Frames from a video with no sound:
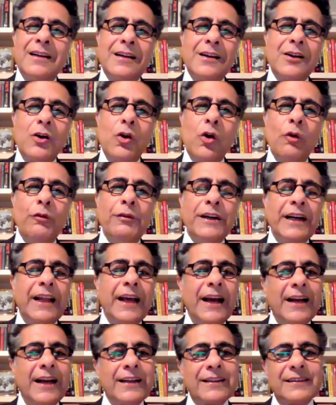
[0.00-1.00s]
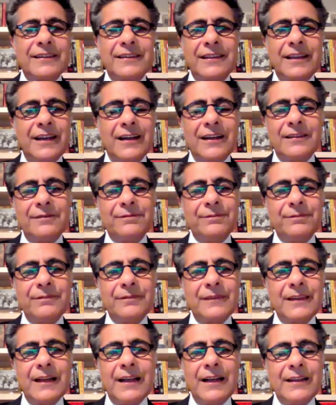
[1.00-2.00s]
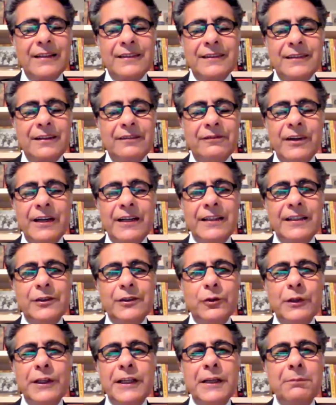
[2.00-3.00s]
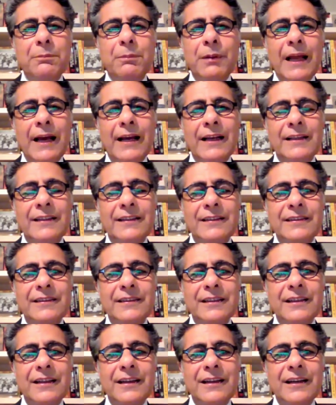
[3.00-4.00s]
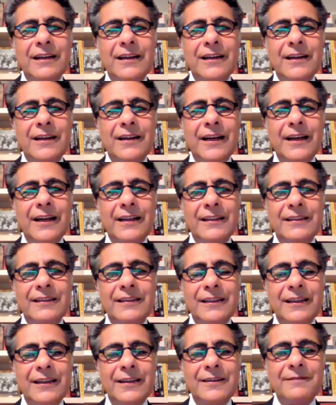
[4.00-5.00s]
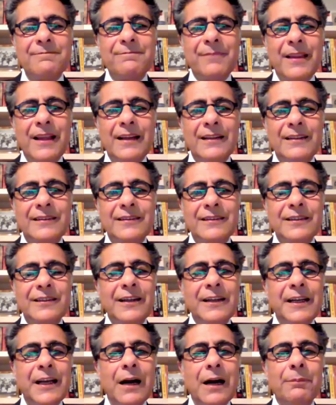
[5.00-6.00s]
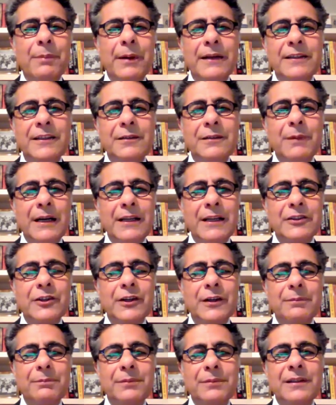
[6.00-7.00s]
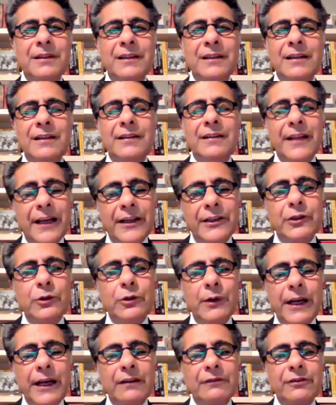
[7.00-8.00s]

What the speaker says: COVID has very unique plans, and certainly upended my trip. Thank you again